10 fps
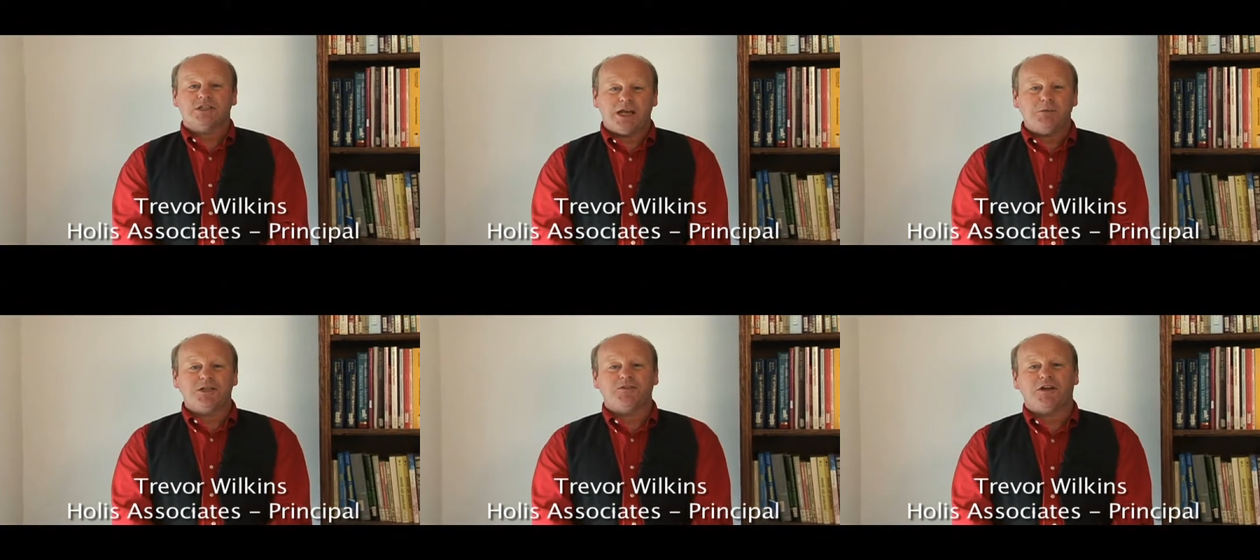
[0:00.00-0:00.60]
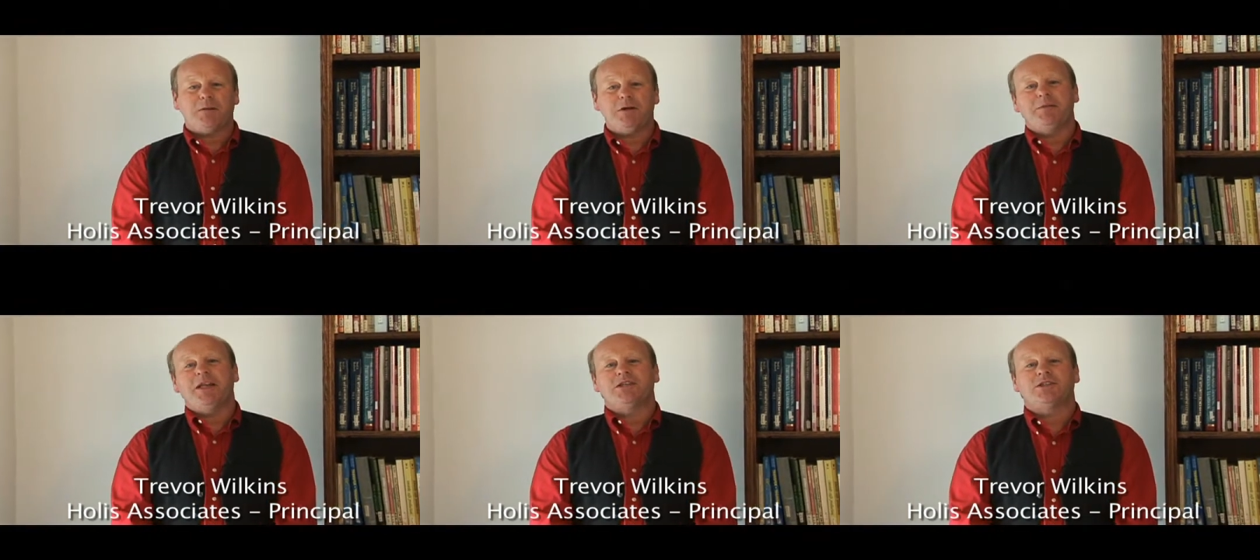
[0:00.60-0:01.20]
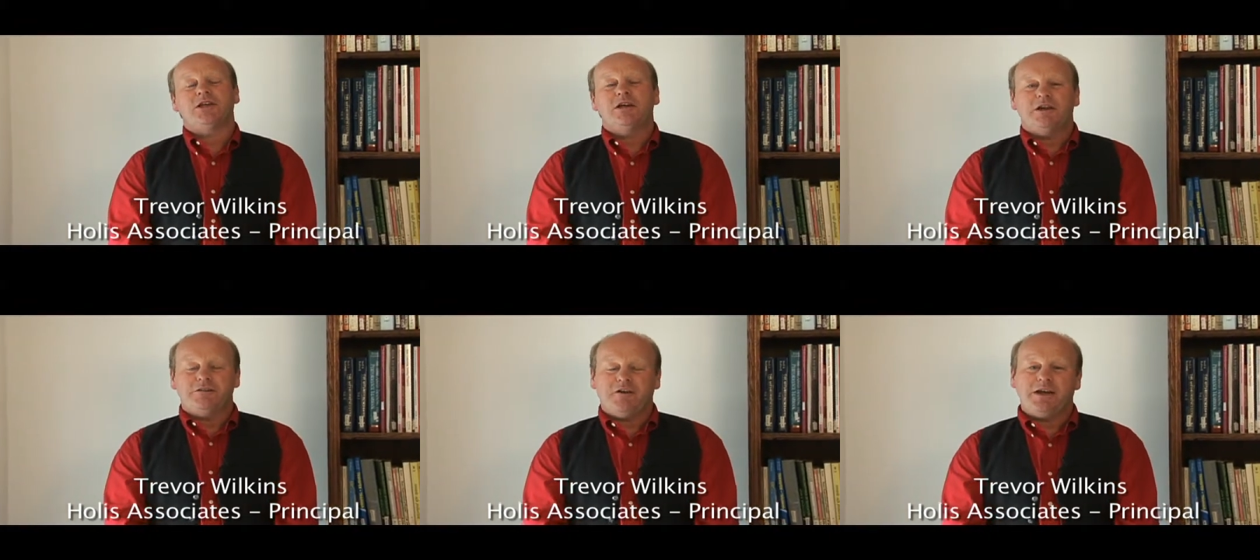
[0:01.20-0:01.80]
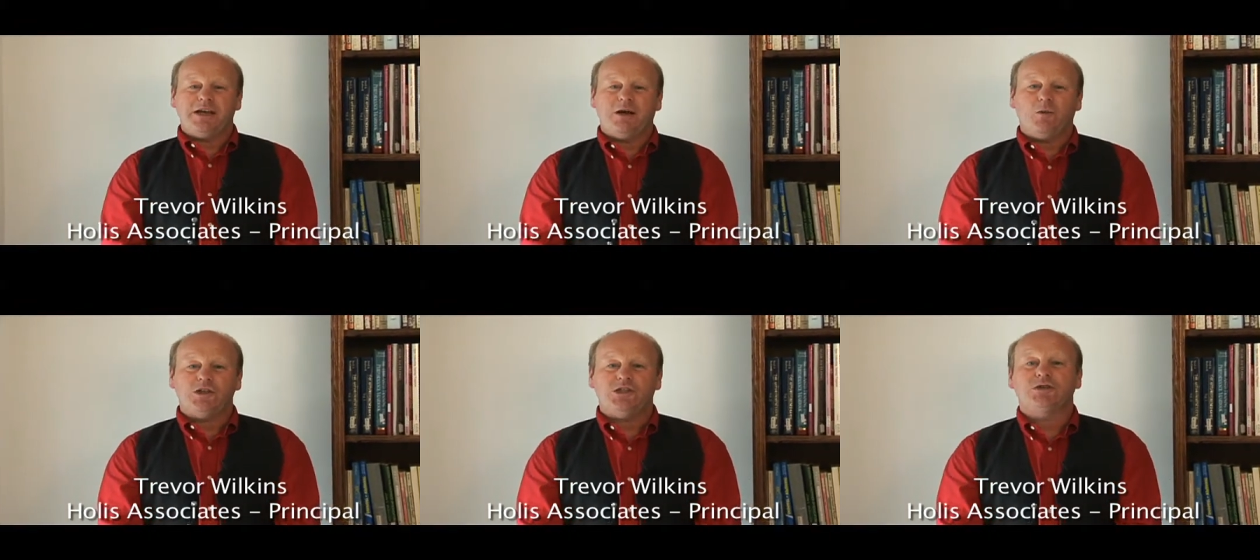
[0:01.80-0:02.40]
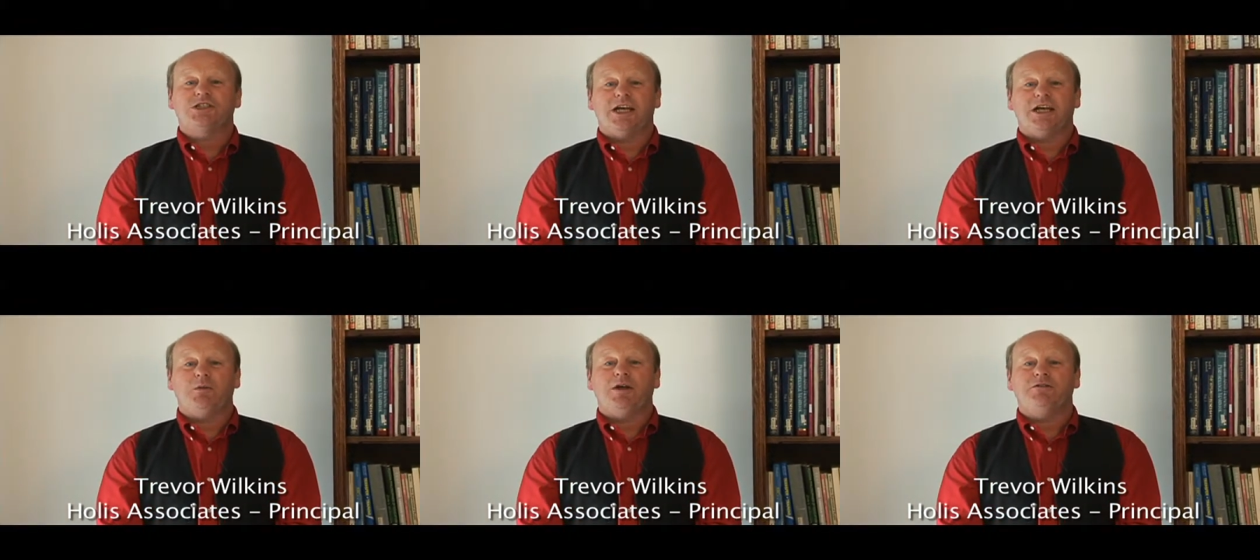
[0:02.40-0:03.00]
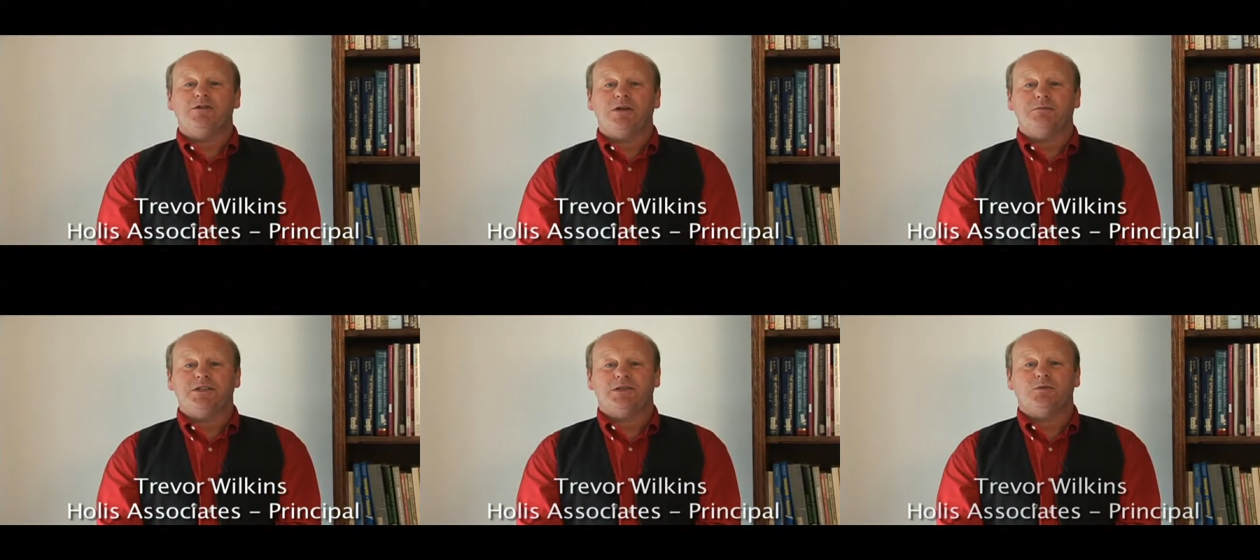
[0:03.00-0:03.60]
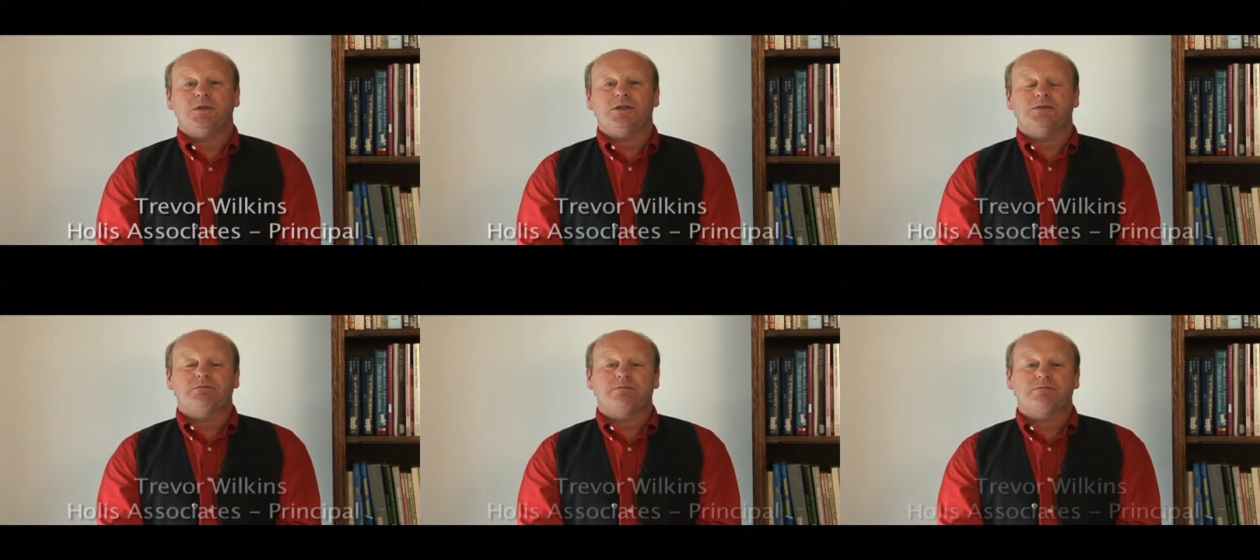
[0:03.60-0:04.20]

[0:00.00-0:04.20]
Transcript: stay with us for a couple of minutes and find out what you could take away from doing business with us.